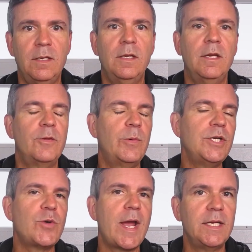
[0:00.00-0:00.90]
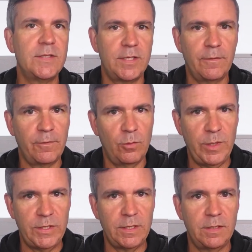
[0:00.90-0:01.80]
The red dragon is there for a
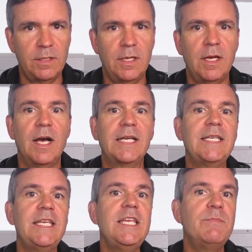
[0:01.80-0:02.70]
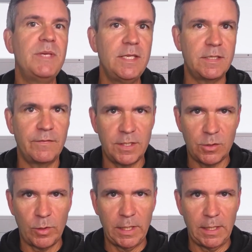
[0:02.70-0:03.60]
reason, a key piece of the
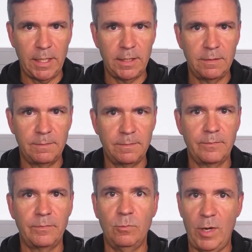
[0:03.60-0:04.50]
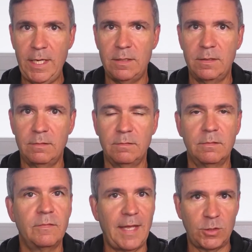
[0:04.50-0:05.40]
storyline, right?
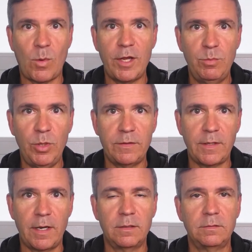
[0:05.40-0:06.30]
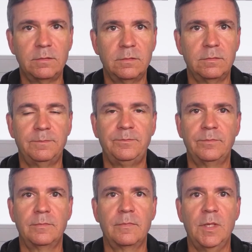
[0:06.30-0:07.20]
That's why you put it there.
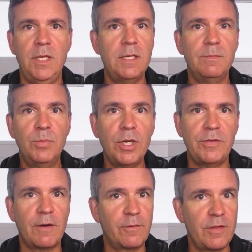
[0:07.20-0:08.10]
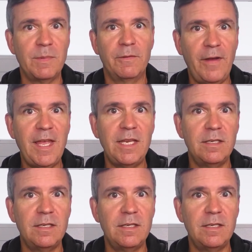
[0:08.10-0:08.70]
You didn't put it there for them to fight.